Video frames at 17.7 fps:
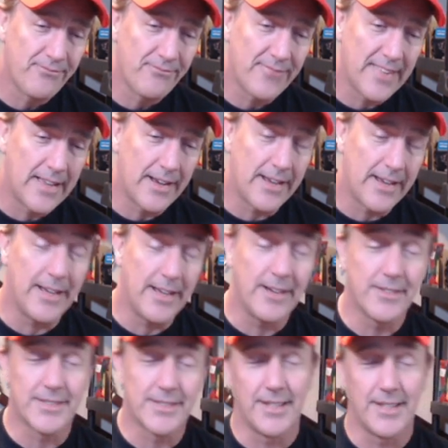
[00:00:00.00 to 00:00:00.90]
All right, and
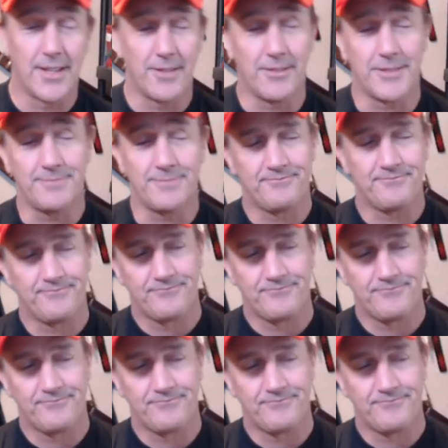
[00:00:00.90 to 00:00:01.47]
here's another one.